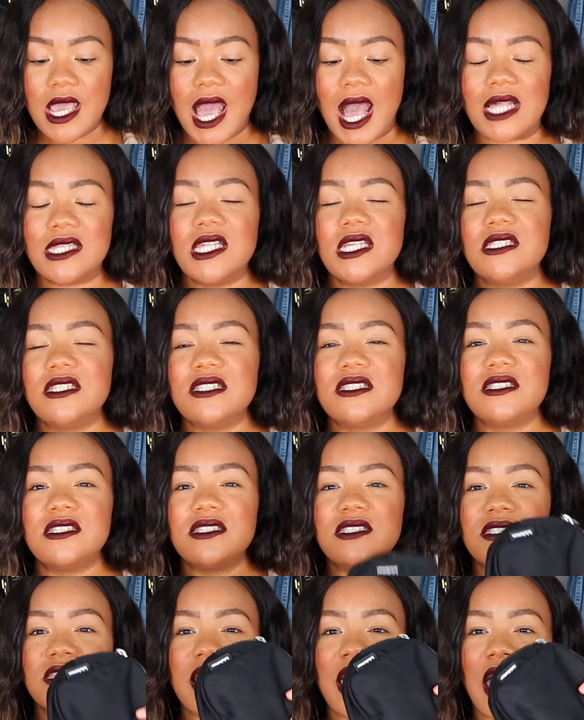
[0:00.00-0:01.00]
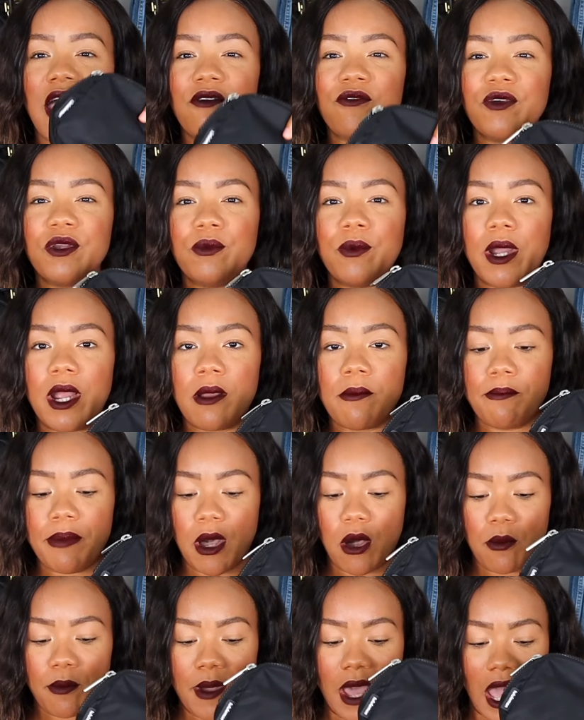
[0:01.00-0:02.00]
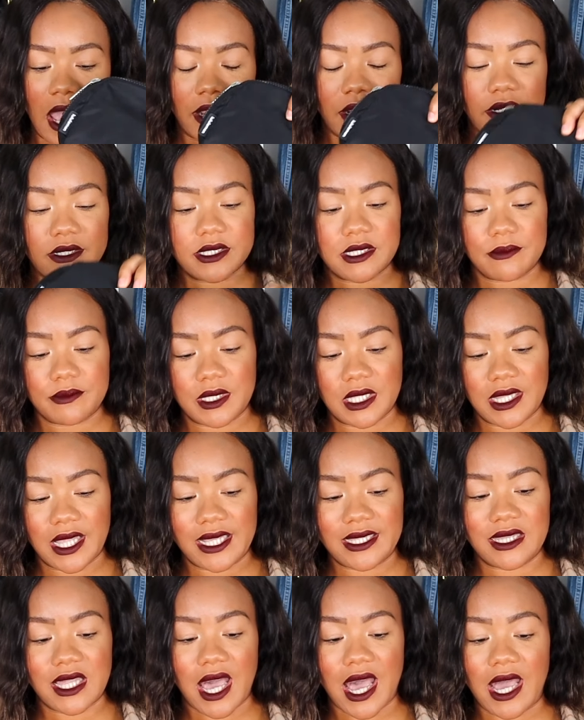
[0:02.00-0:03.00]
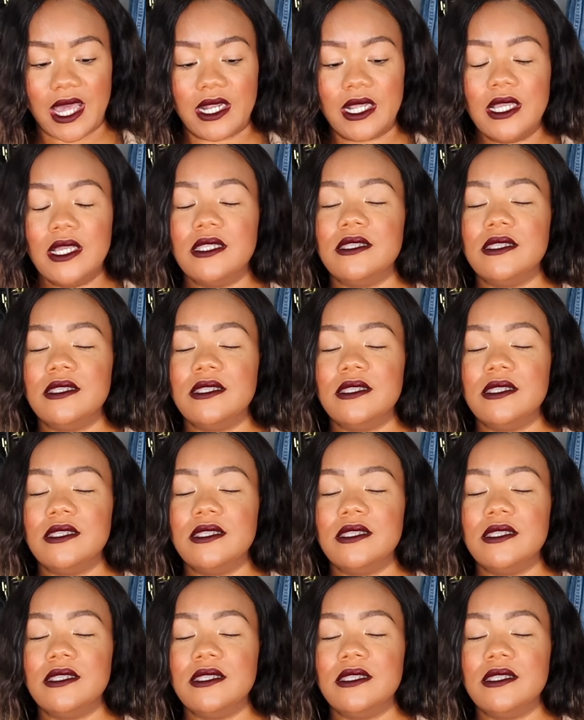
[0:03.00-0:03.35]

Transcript: I think this is the everywhere belt bag or something like that.